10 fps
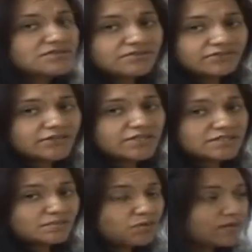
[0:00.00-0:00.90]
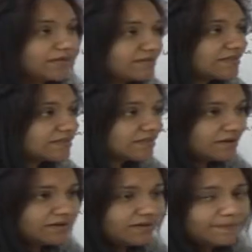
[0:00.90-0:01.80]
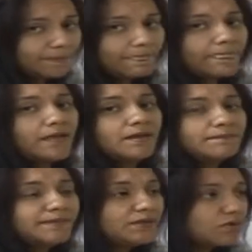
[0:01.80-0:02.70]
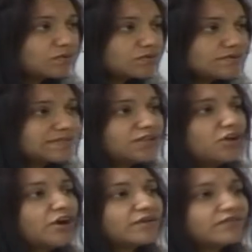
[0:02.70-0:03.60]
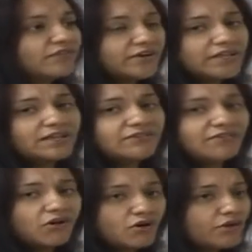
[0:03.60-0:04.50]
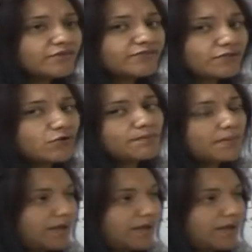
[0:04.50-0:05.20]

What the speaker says: very small in the sky because they are very far from